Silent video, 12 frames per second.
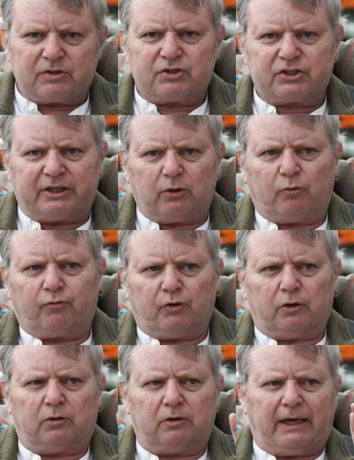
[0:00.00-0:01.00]

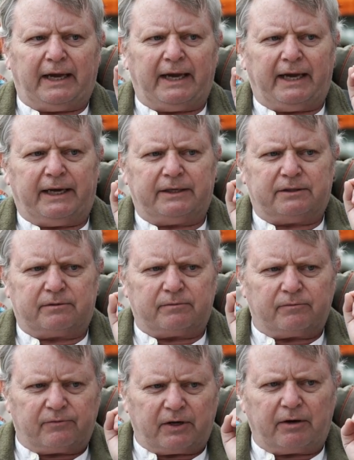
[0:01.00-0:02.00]
skillful and
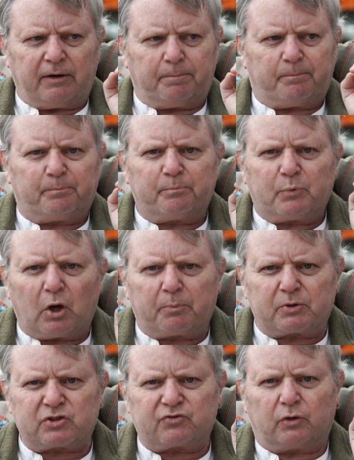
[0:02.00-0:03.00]
very
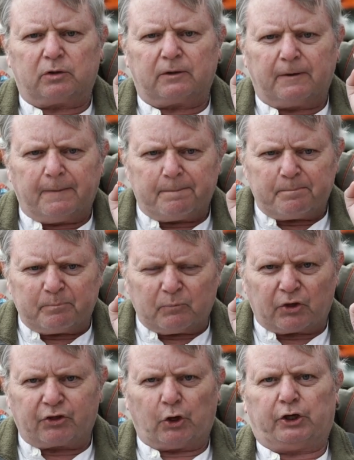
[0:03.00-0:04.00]
purposeful,
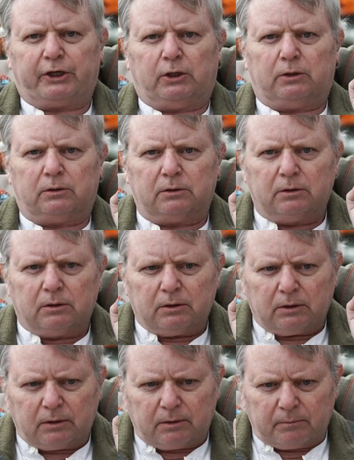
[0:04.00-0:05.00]
methodical
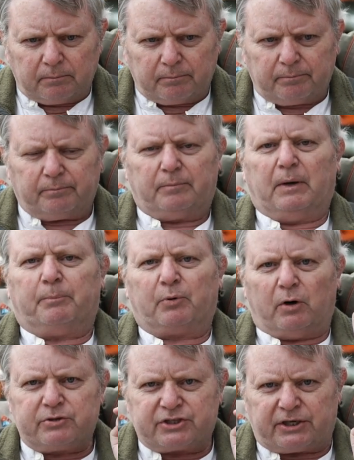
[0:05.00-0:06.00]

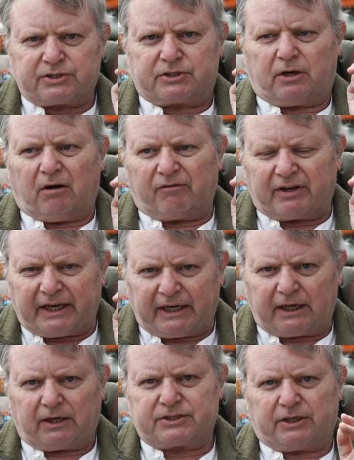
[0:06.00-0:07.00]
process of
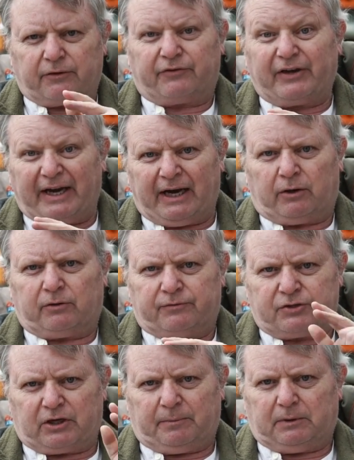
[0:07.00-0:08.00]
getting ourselves out of
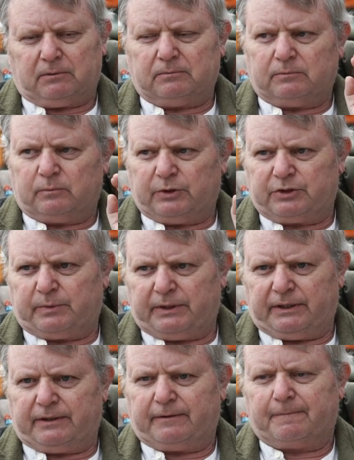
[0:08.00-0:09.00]
trouble, which we did.